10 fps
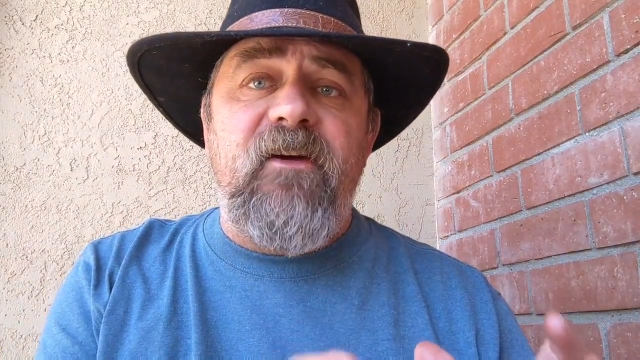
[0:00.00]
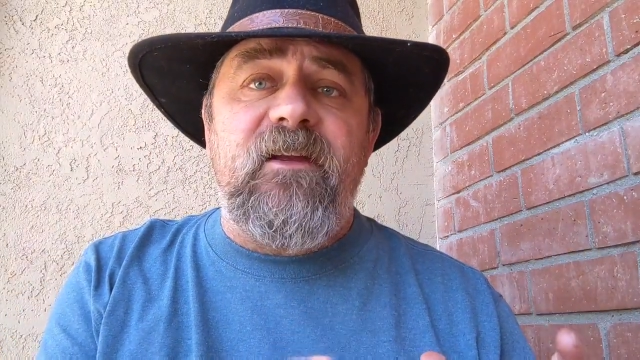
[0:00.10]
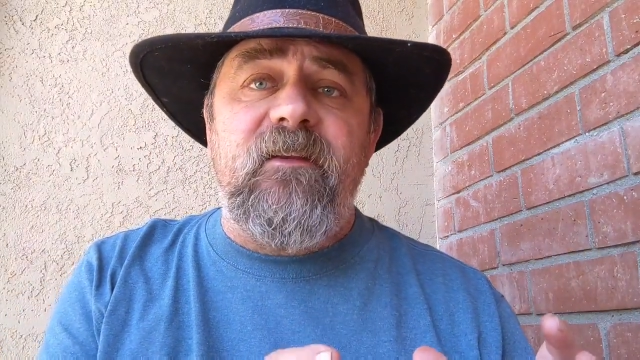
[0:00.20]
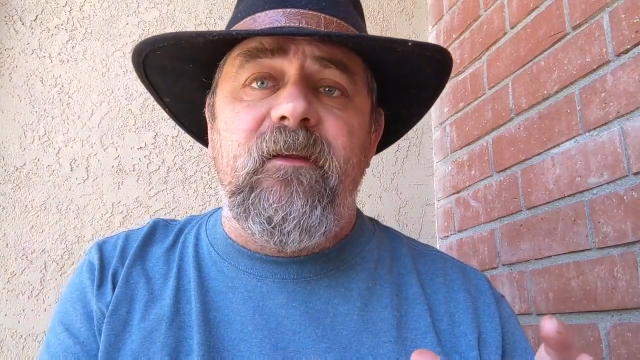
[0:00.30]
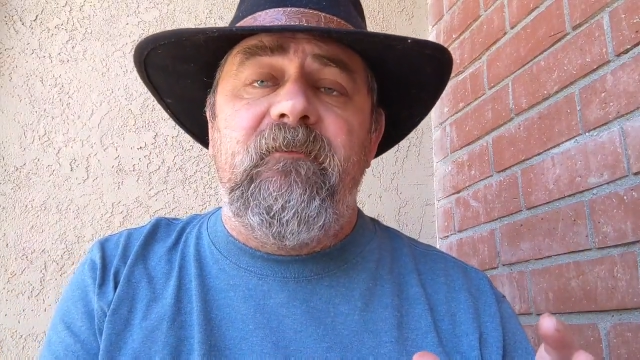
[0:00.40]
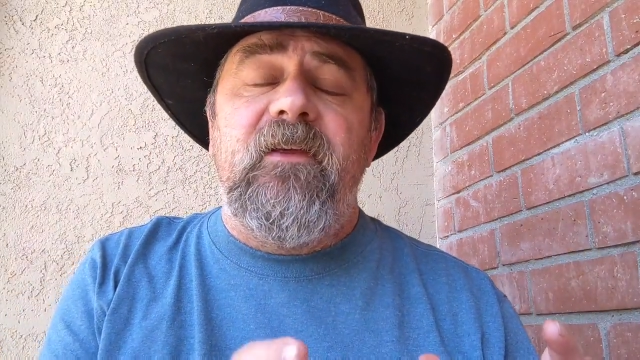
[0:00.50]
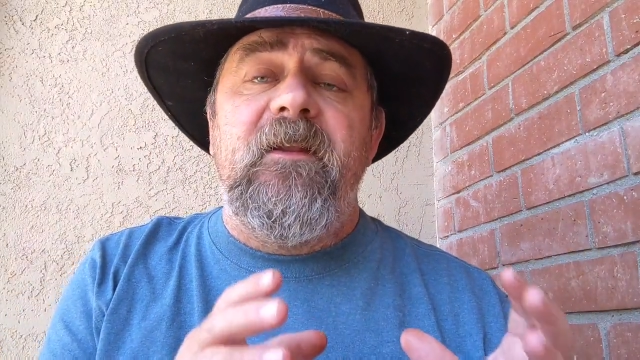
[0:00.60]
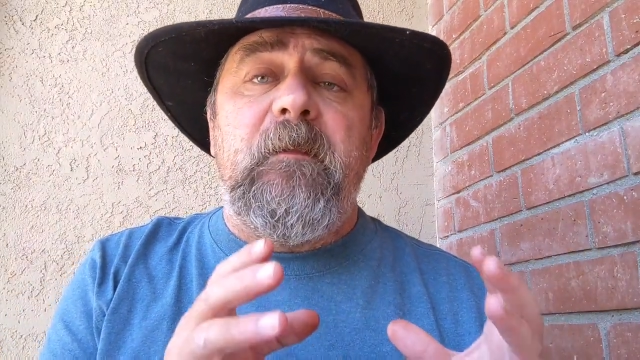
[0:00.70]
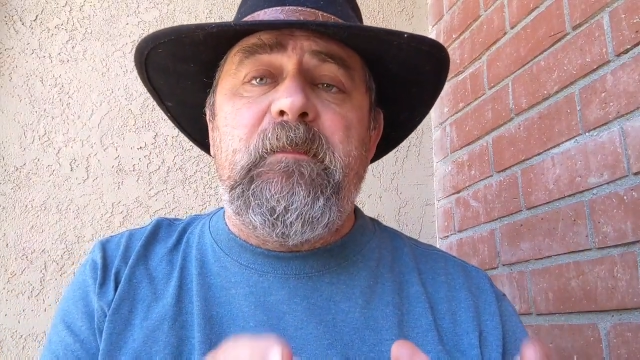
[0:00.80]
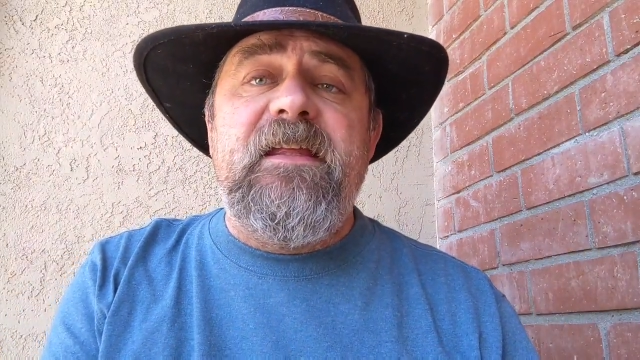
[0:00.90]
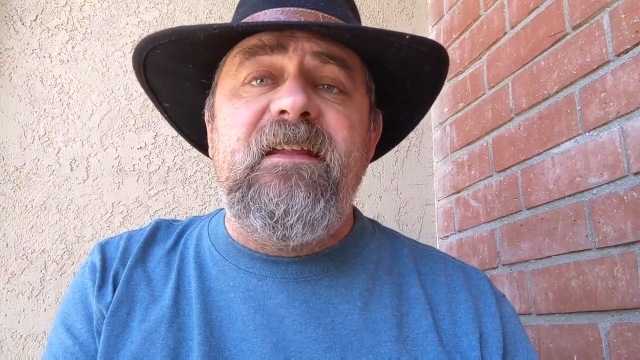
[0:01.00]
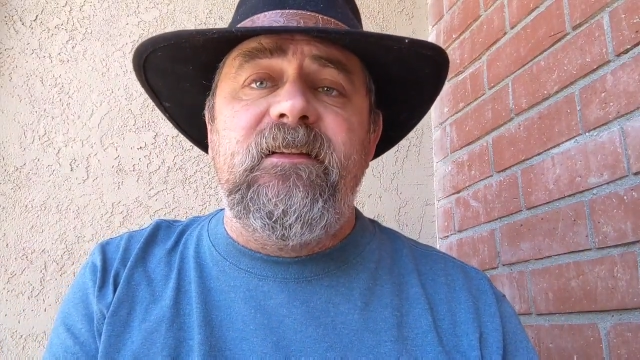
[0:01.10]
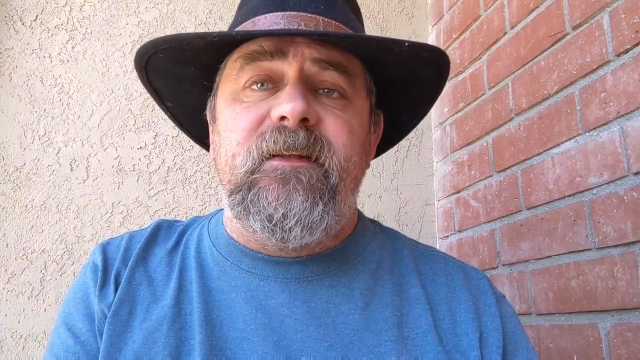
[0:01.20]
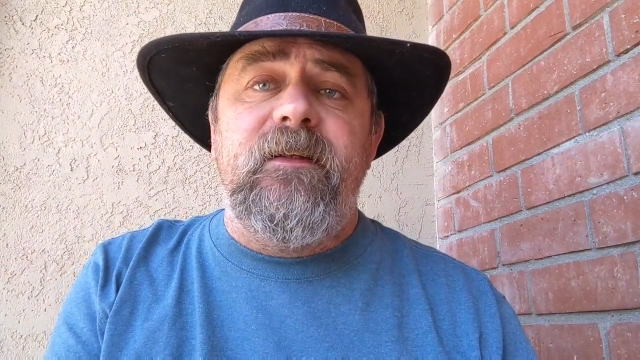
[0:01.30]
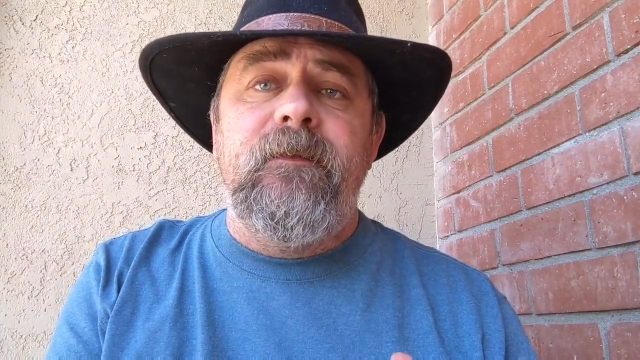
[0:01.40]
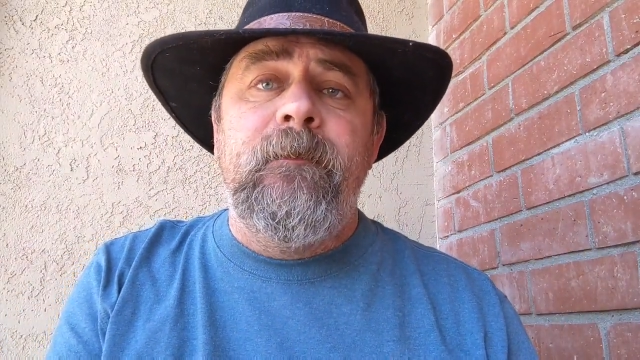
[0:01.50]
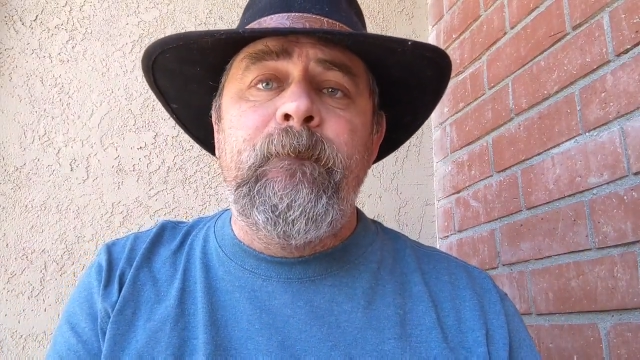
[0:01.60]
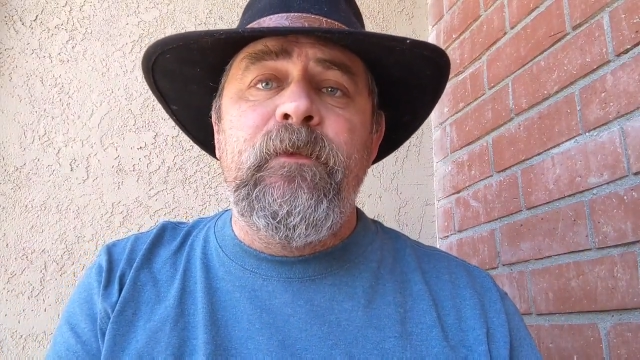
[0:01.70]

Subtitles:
effective in appealing